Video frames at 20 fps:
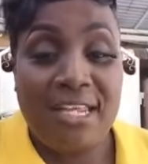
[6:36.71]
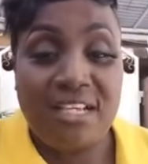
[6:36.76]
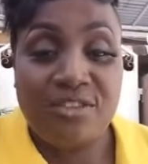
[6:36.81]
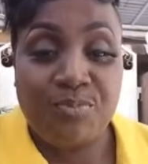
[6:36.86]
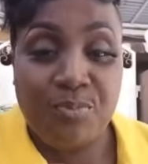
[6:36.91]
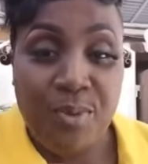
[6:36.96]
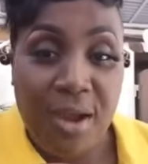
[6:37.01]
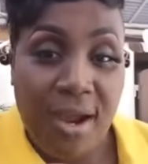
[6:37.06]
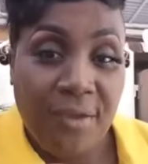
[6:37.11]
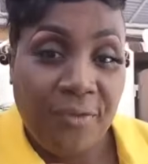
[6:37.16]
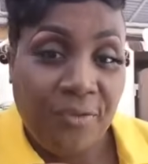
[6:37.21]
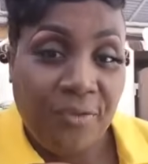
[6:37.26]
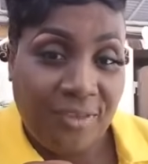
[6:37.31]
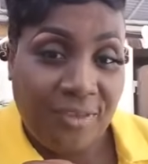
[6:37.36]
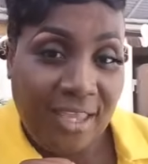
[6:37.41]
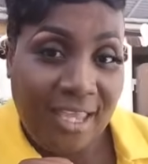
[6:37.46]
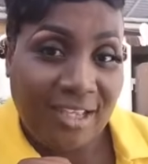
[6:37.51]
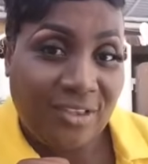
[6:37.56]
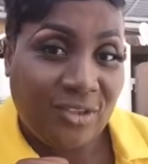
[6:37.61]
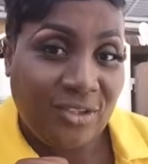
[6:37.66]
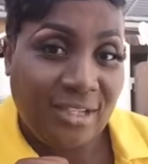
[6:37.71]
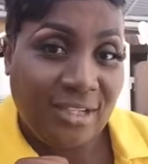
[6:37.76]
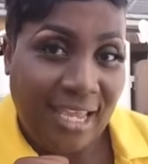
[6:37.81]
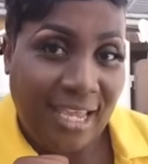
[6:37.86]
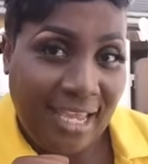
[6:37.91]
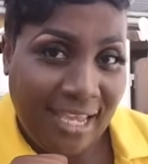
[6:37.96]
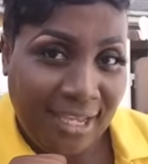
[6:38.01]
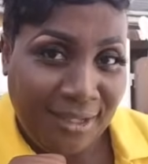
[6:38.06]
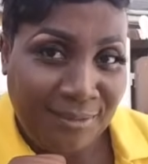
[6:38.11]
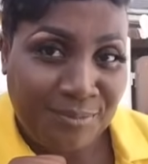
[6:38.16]
Lee's birthday
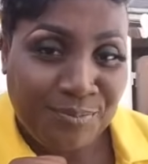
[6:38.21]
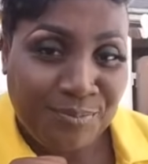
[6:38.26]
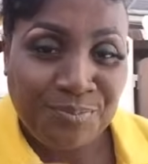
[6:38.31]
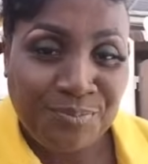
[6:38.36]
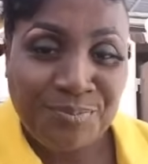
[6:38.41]
today.